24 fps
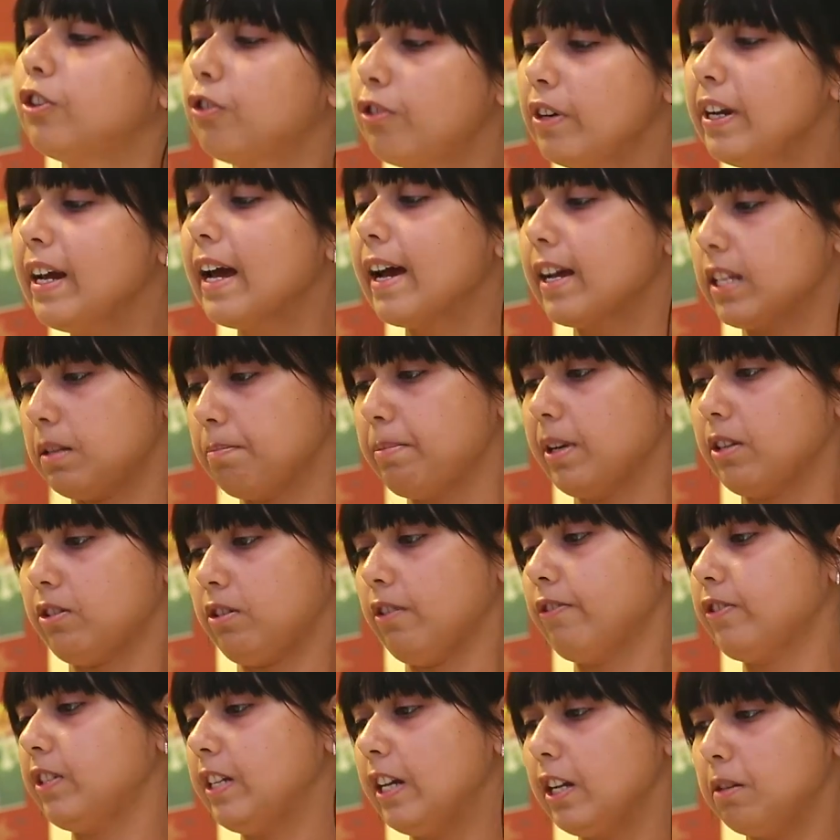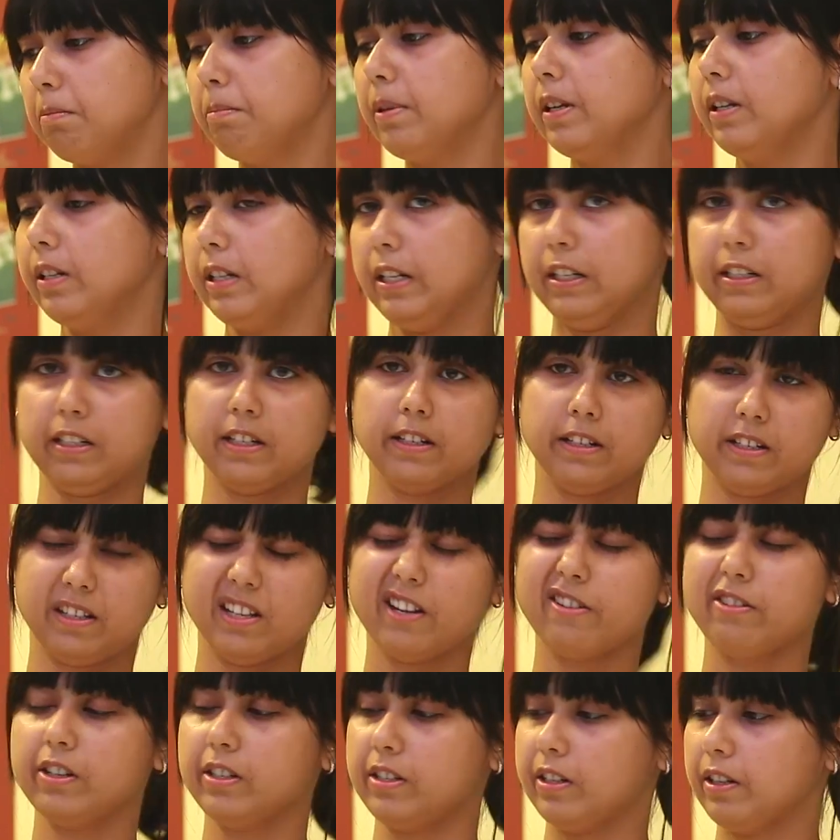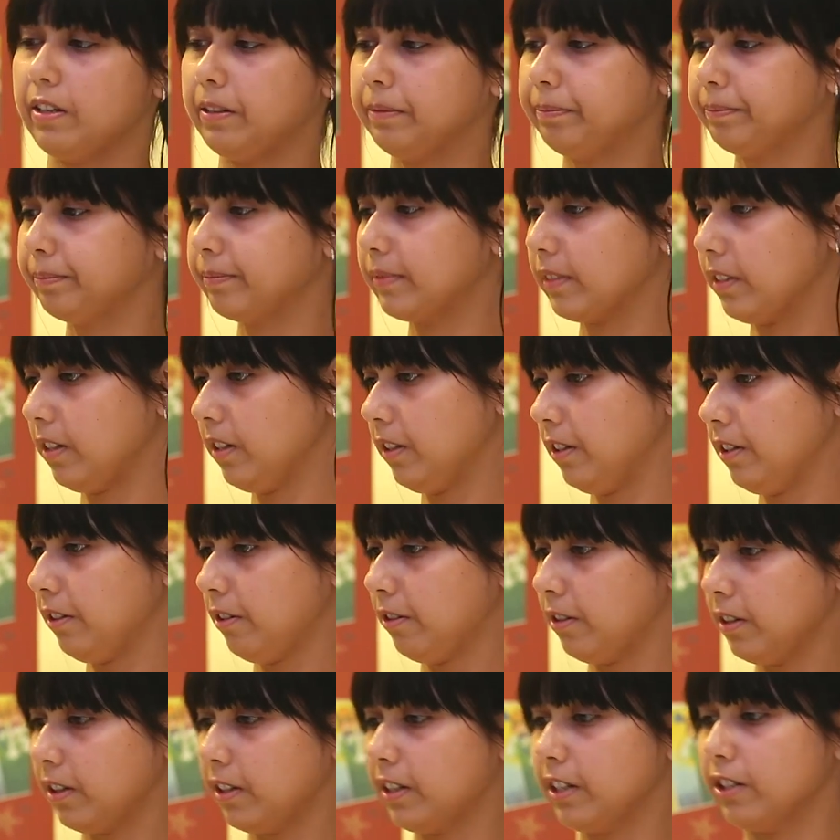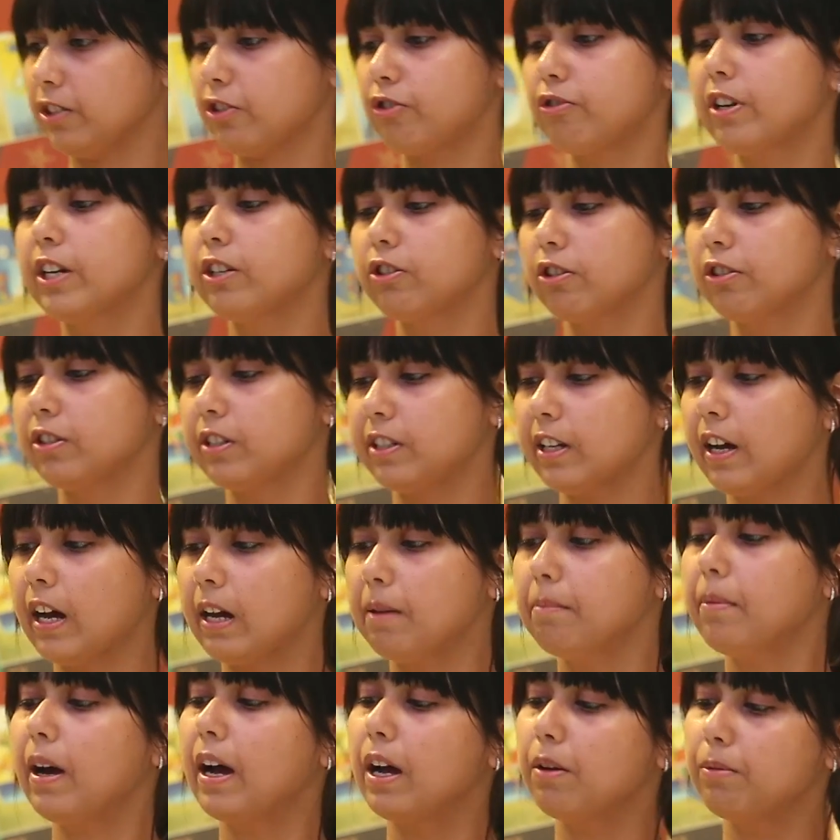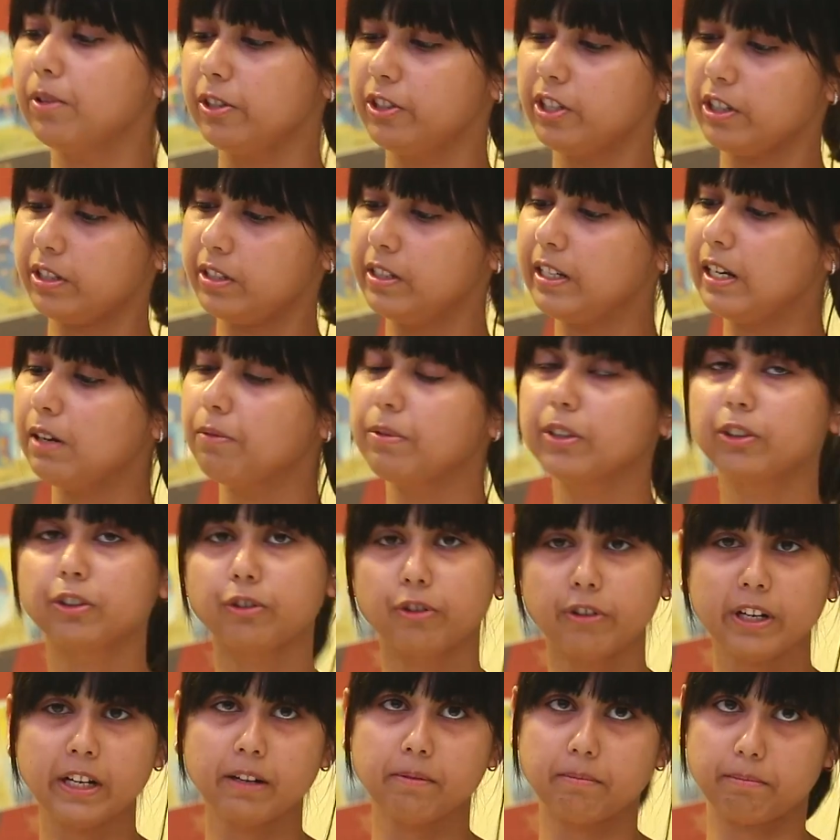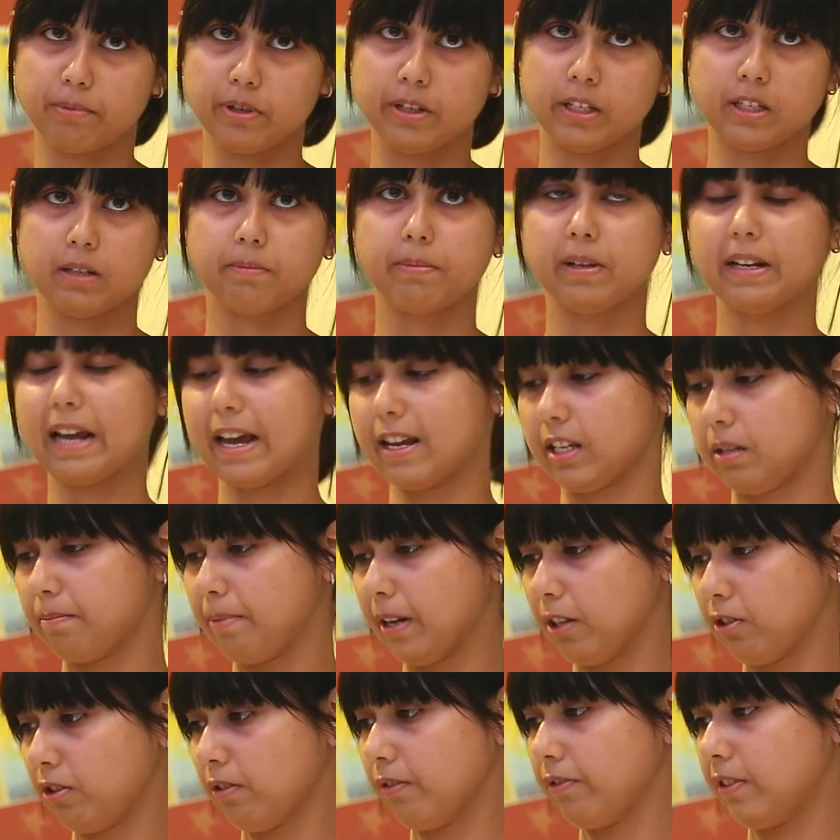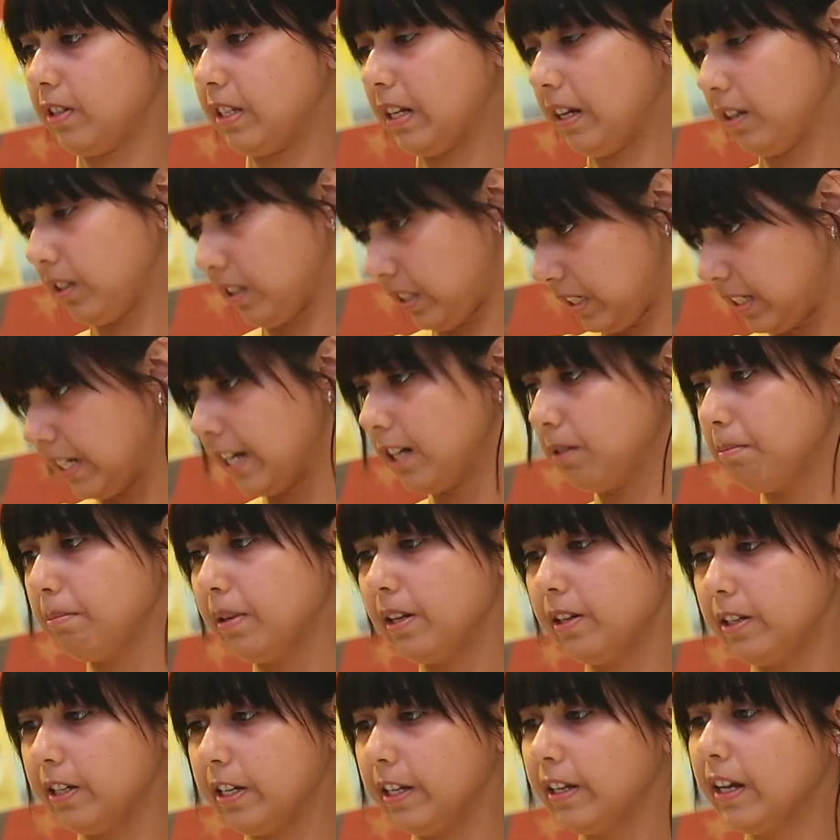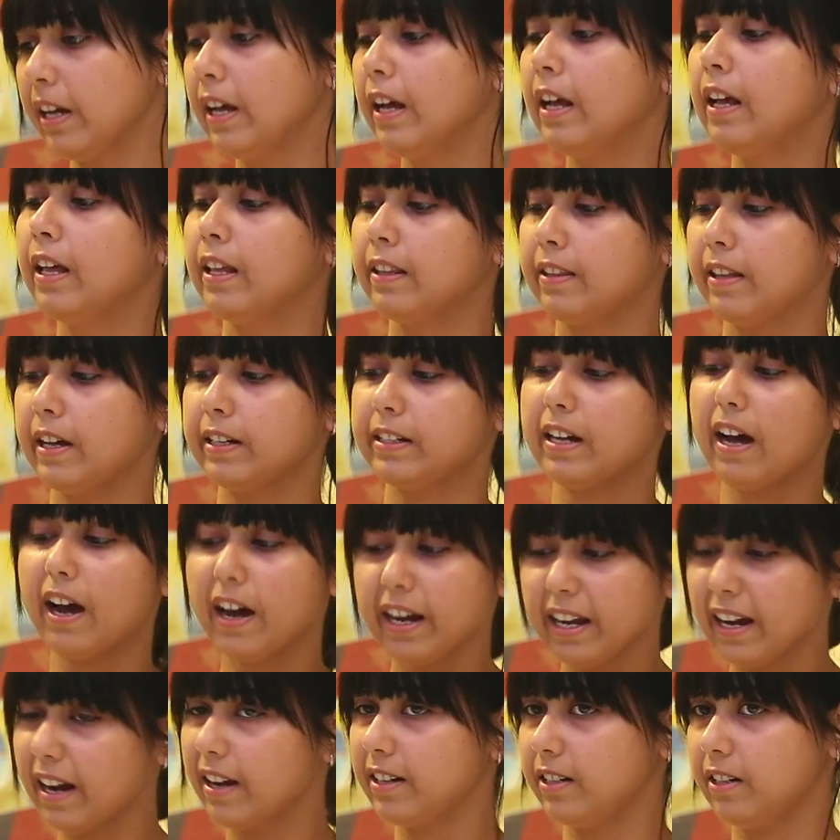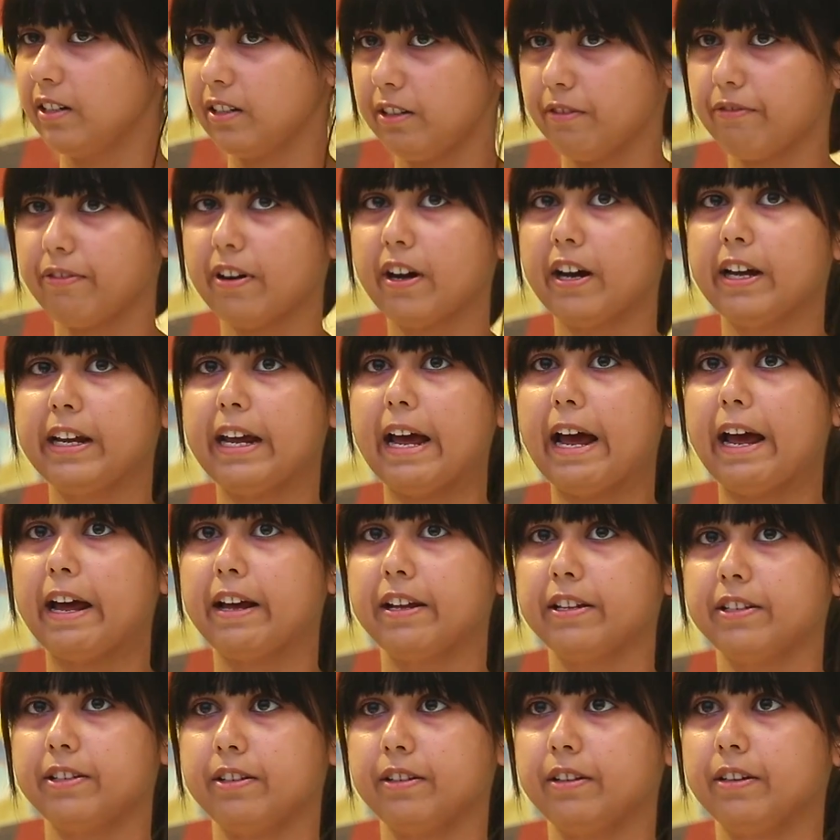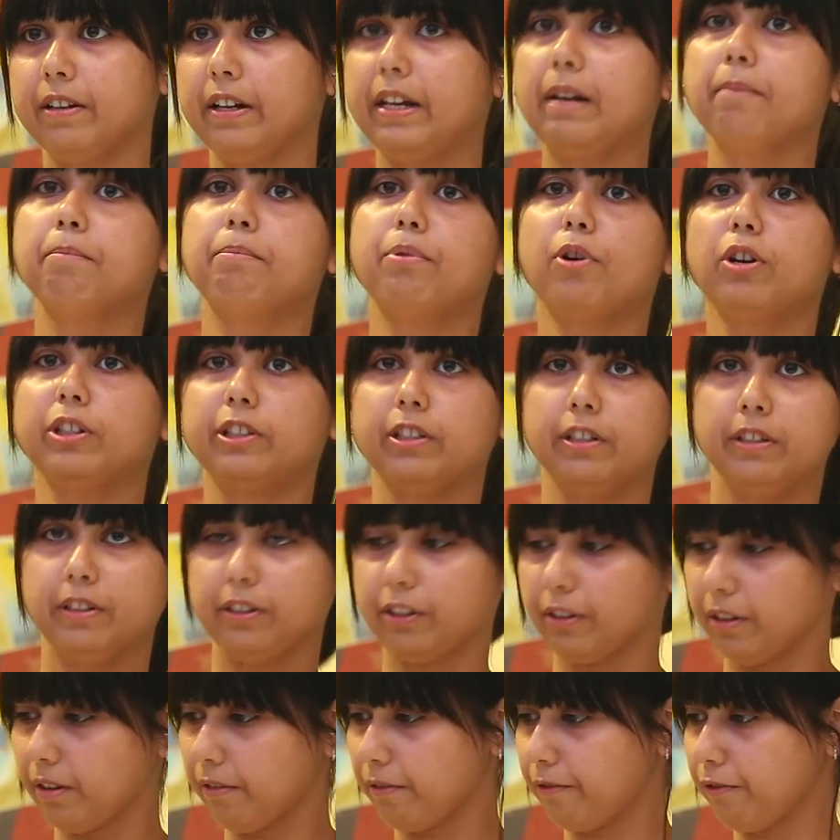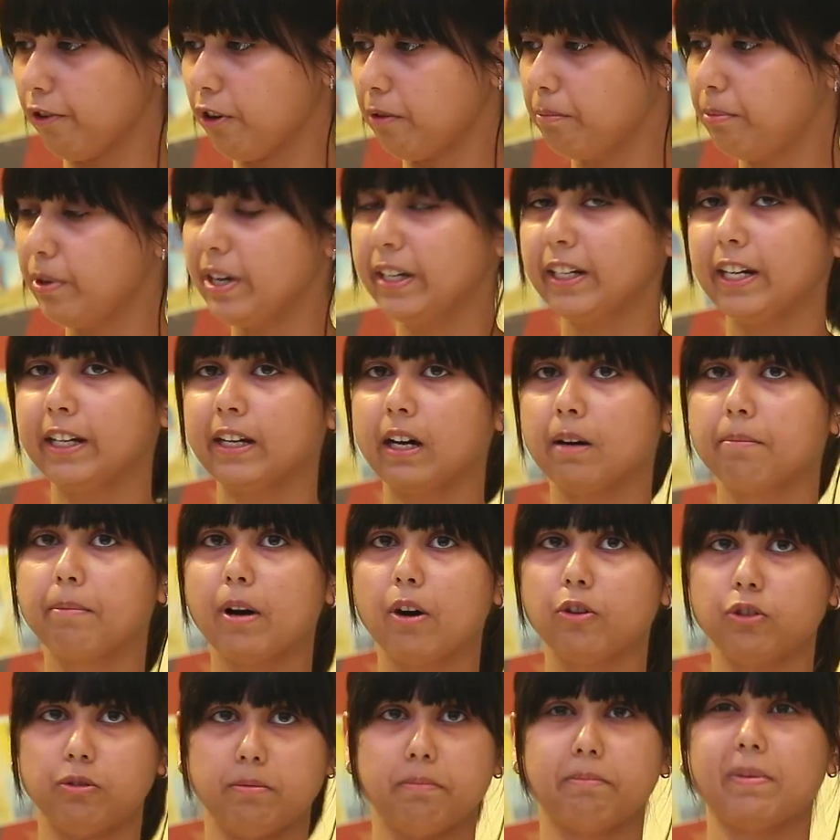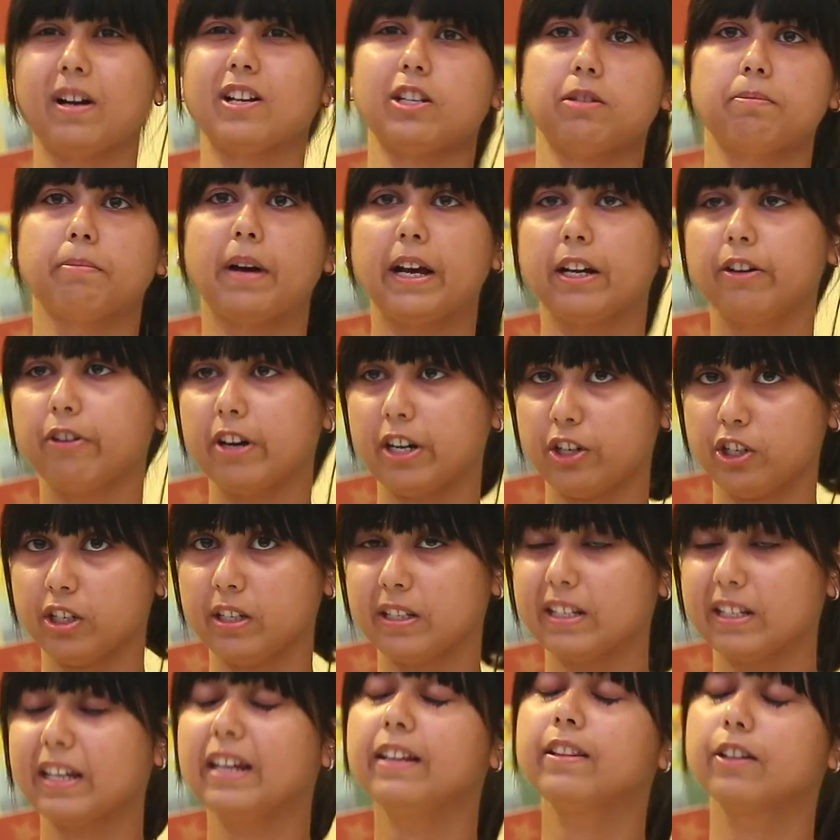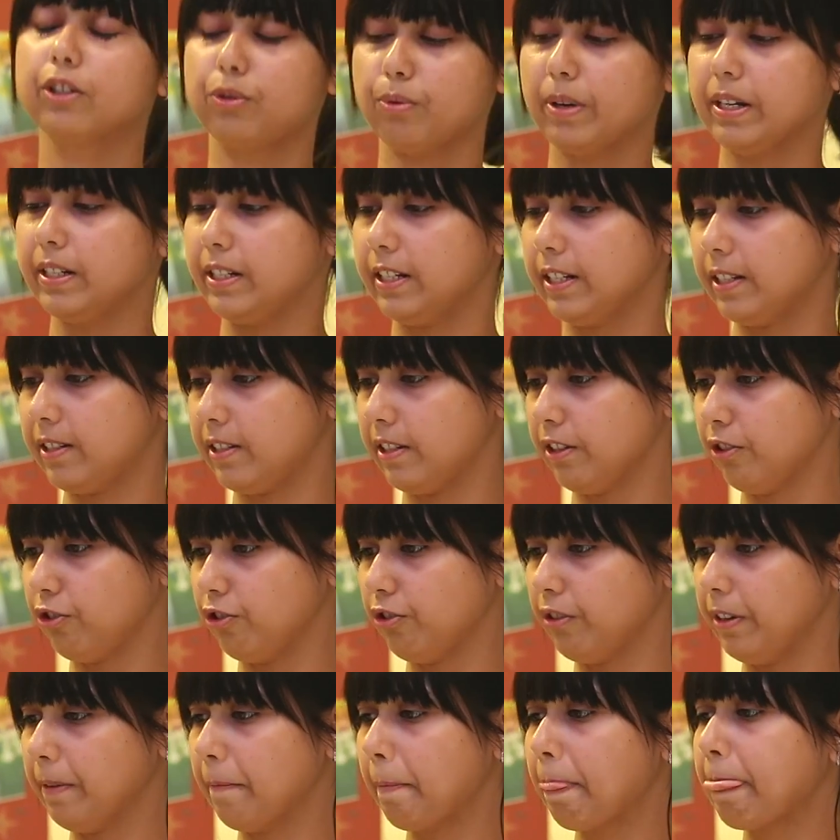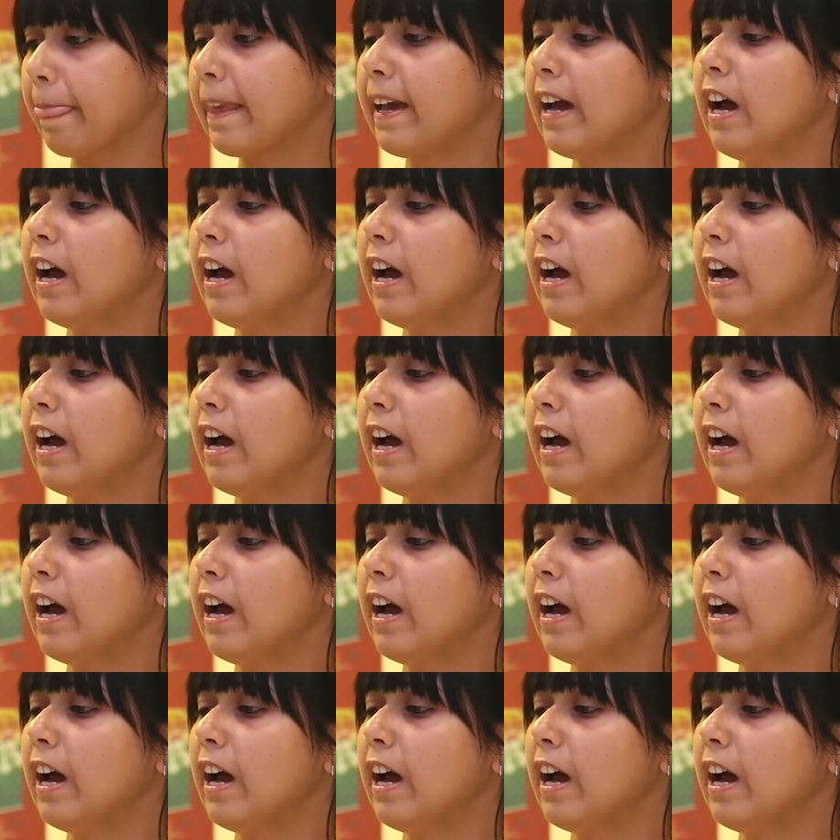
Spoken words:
Three aspects of state building. Since there is a constraint on time, I will just deal with three principal aspects of state building that I identify as important for bringing about mass migrations in the 20th century.